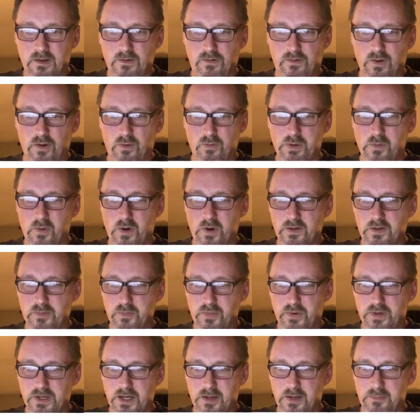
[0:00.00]
So we want to
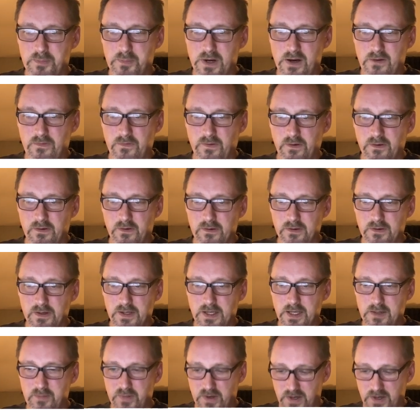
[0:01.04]
put a buffer in